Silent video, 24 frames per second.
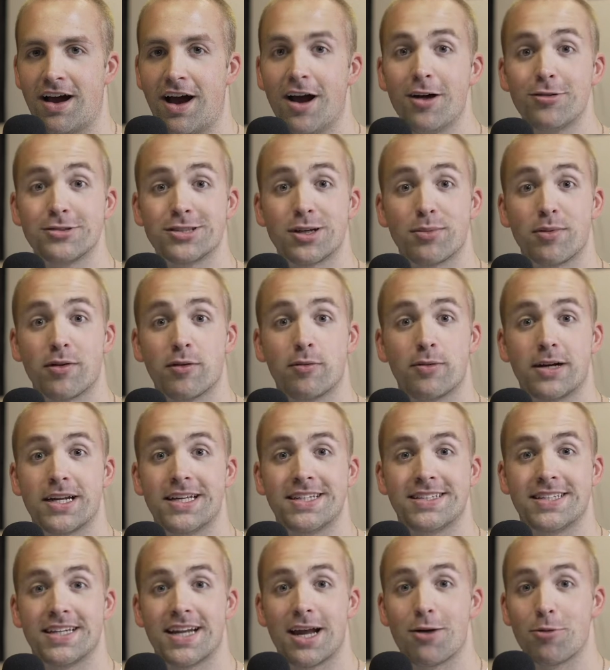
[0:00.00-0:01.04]
All right, what's up, everybody?
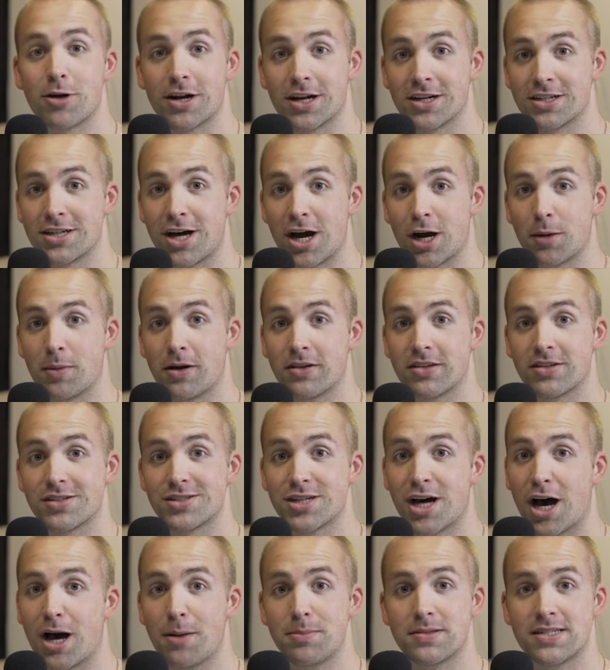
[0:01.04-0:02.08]
Today we're going to talk about the
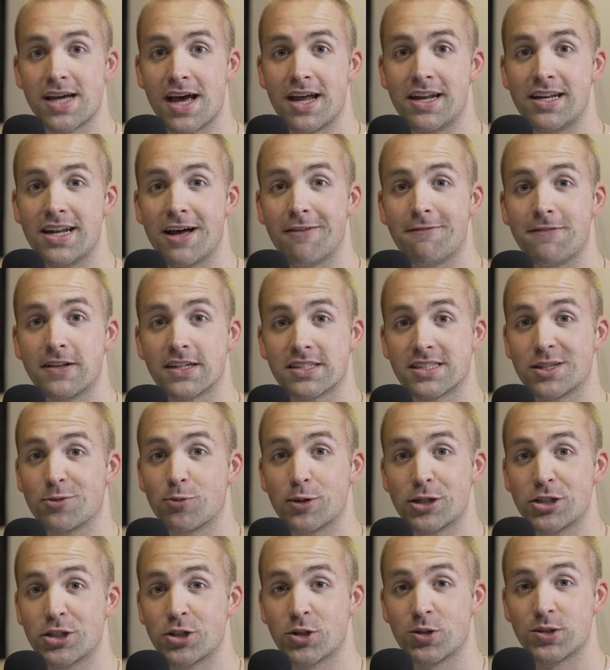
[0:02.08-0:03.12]
top 10 Netflix
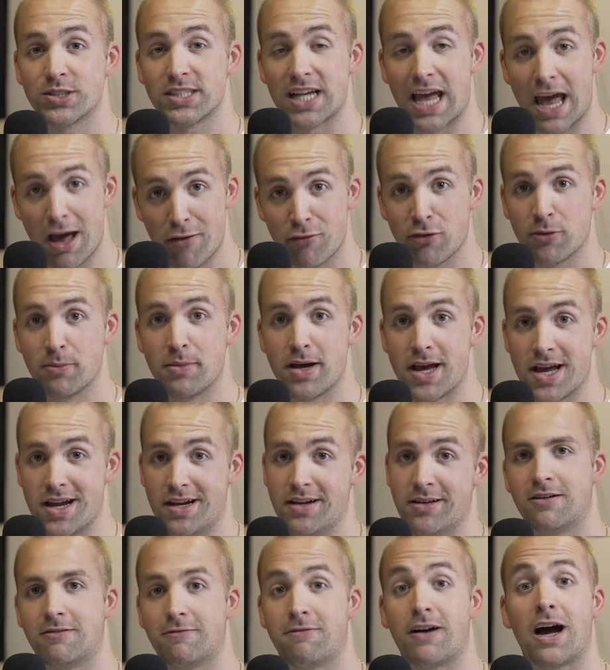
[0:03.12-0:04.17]
originals ever
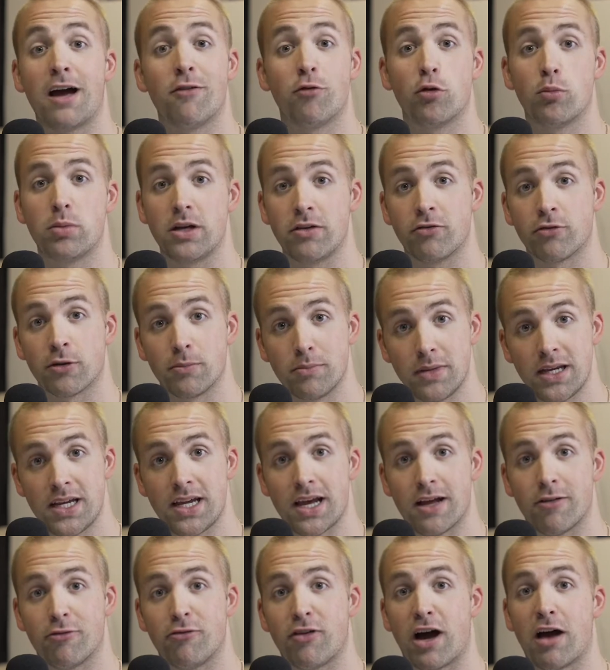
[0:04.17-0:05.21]
made. 5 will be from me
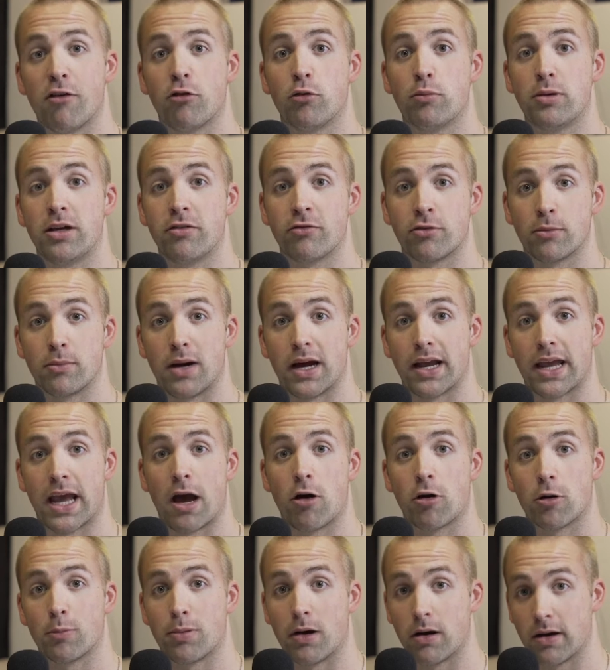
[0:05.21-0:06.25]
and 5 will be from my
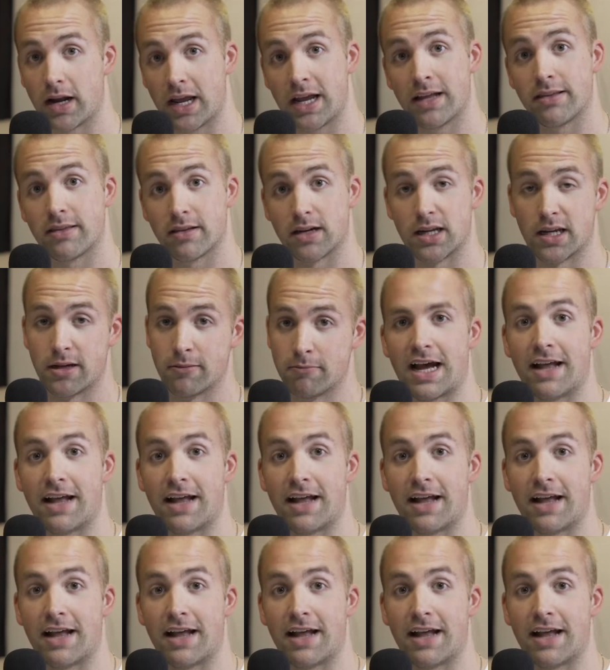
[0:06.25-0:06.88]
counterpart, Anthony.